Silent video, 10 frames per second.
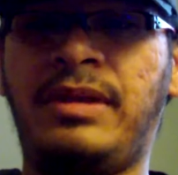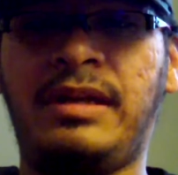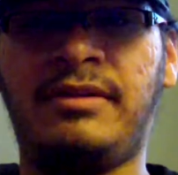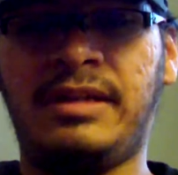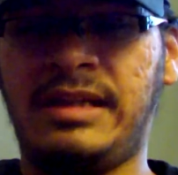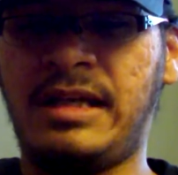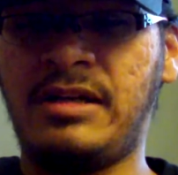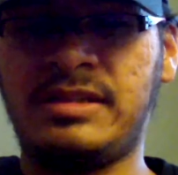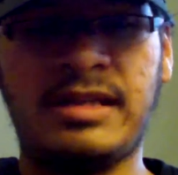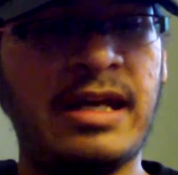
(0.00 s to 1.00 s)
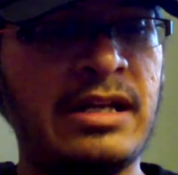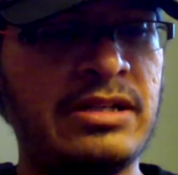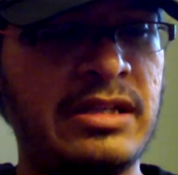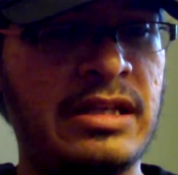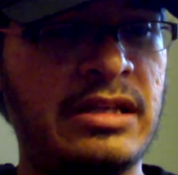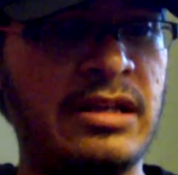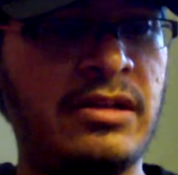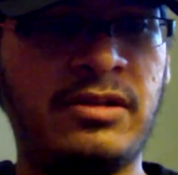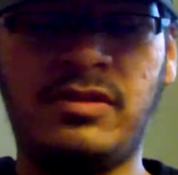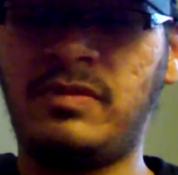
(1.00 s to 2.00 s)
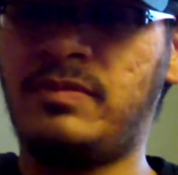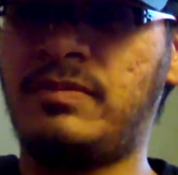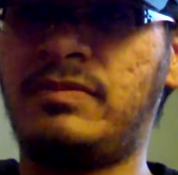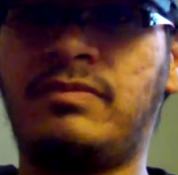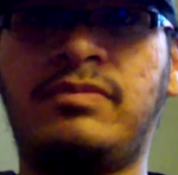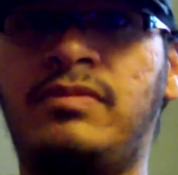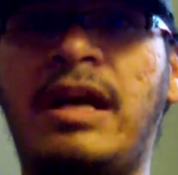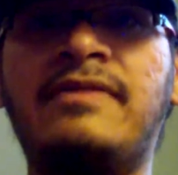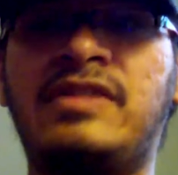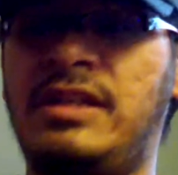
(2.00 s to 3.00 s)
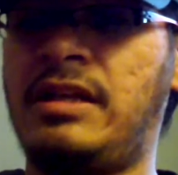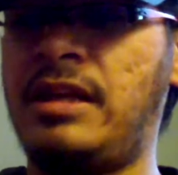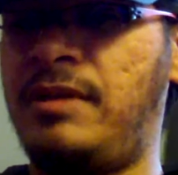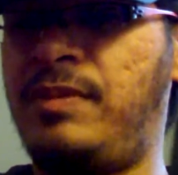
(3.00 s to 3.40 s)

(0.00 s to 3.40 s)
everything else actually in there. And I've seen a lot of